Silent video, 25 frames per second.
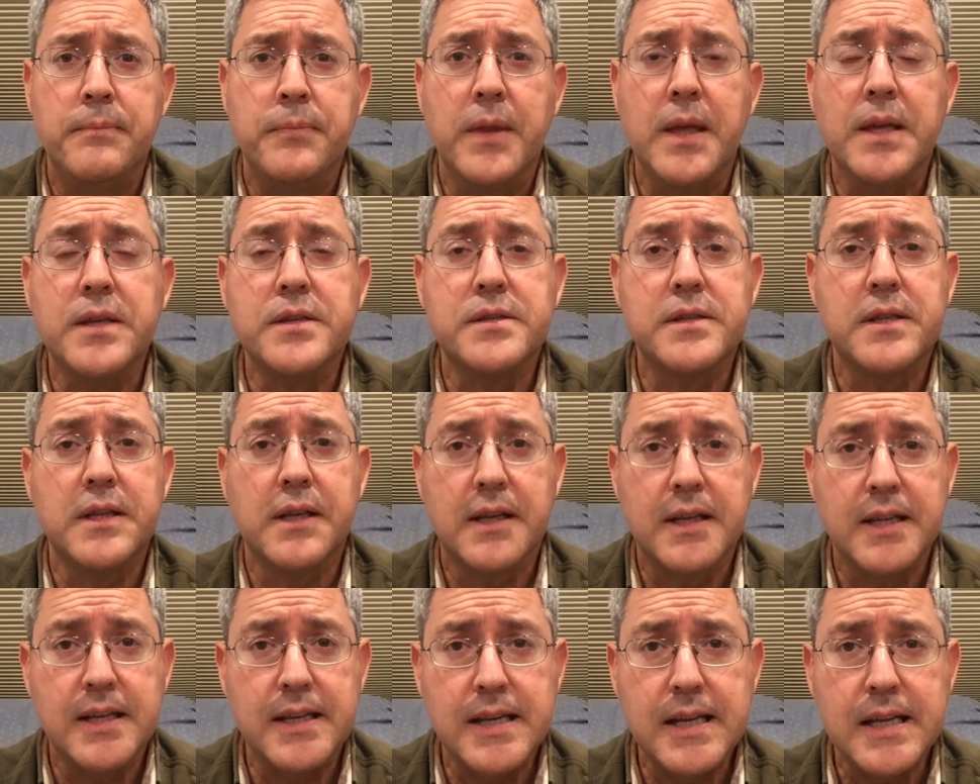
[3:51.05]
is the
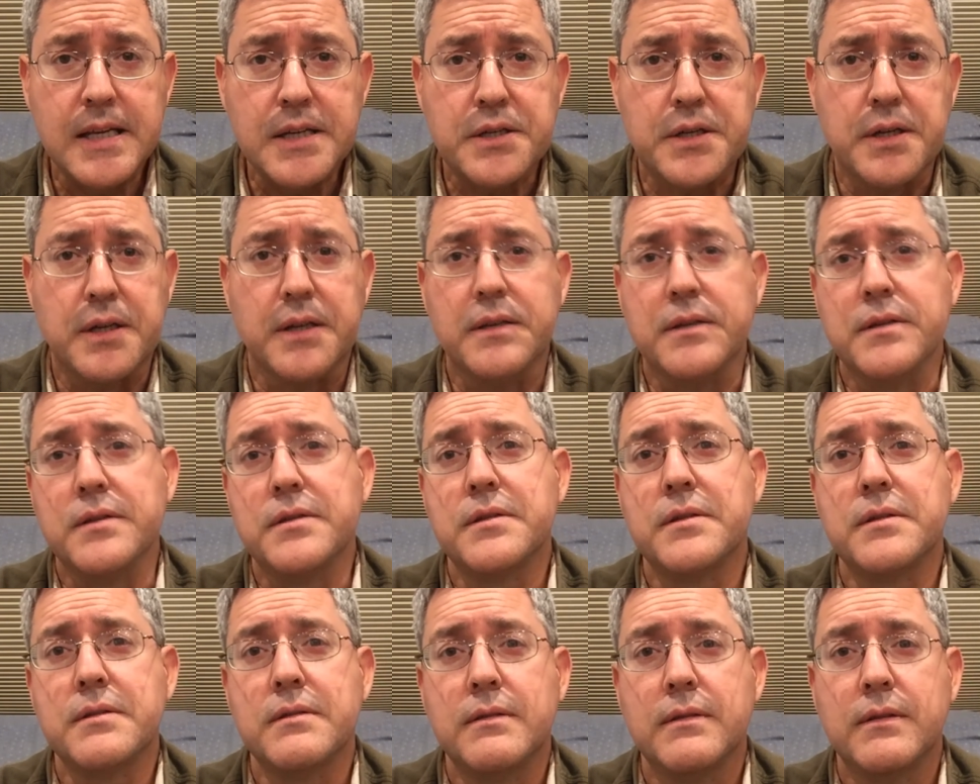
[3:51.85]

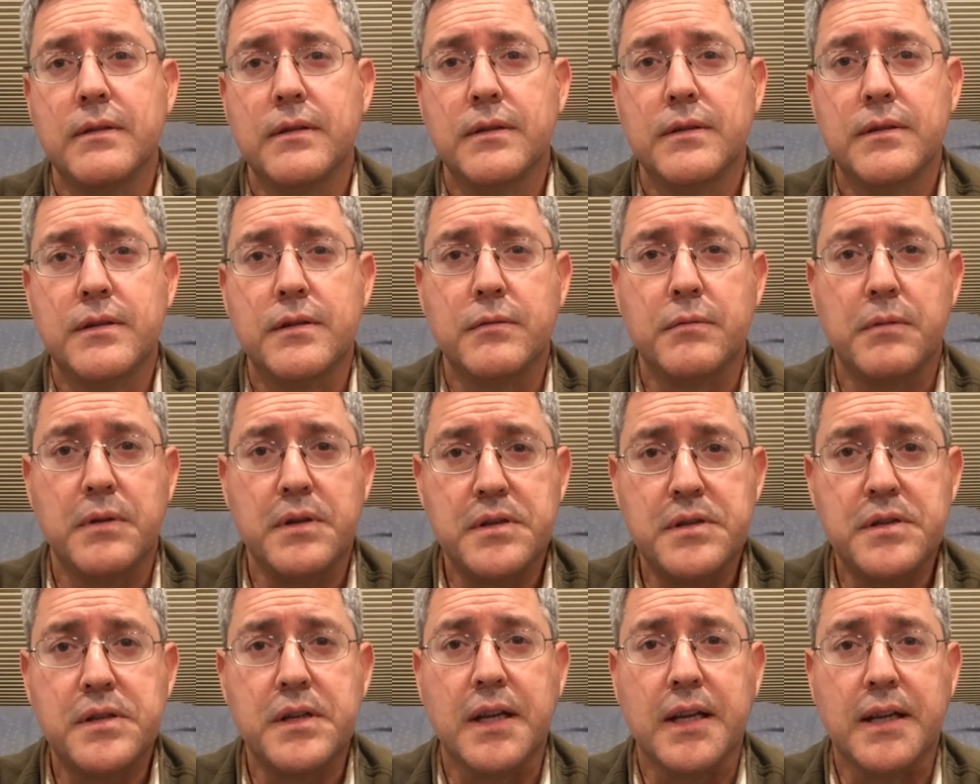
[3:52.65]
conditions to
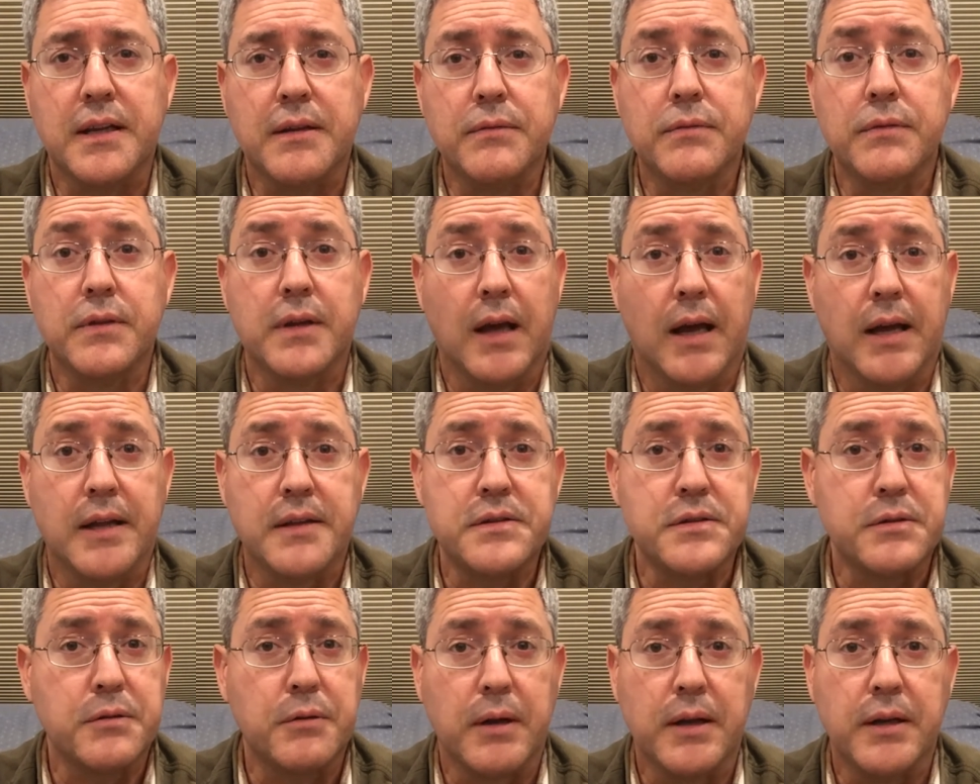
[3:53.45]
receive
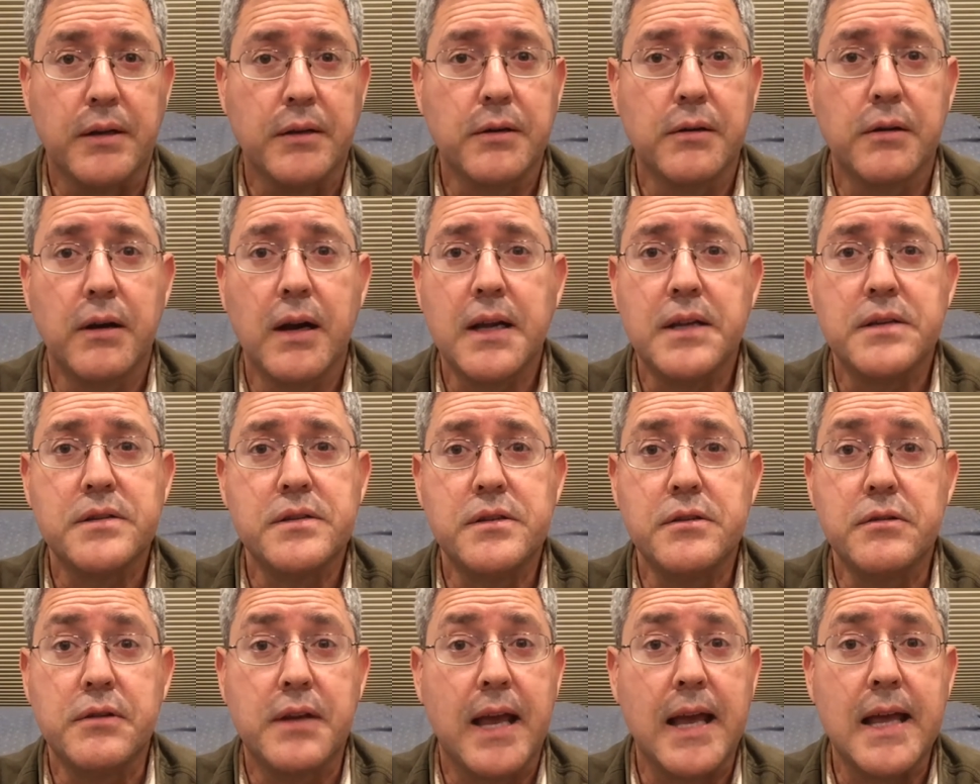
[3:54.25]
God's greater
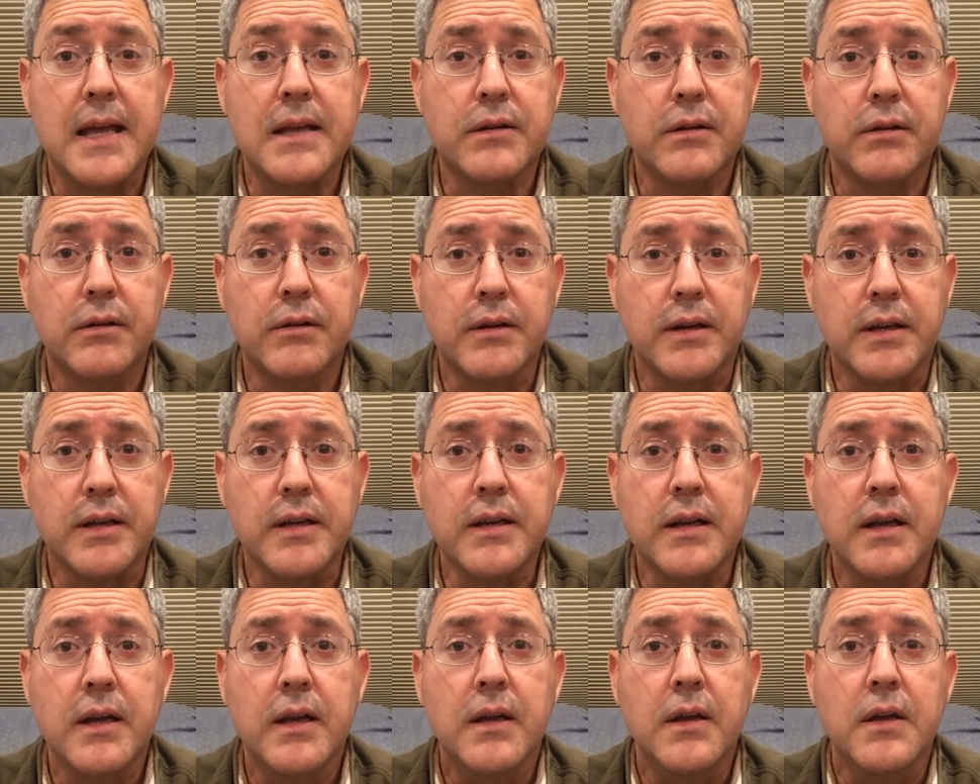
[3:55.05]
grace. You can't earn it.